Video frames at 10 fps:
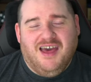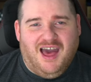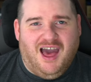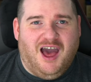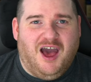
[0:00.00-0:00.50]

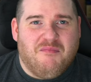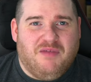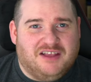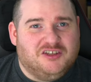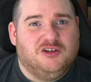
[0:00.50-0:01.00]
But
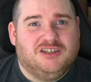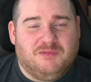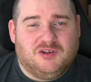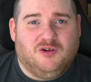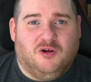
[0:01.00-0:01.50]
they're two
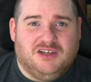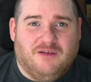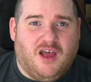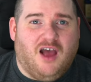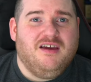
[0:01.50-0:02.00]
separate stores. You have
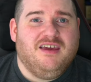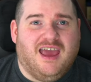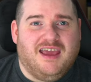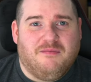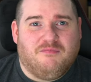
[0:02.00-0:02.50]
to
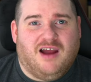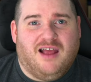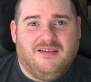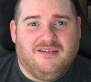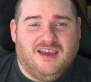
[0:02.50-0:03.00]
ungate
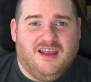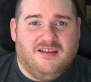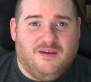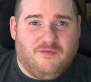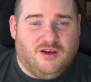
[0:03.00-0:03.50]
brands in
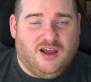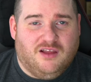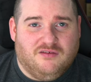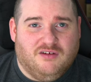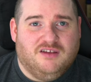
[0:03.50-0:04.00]
different
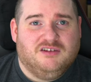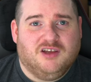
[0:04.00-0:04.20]
countries.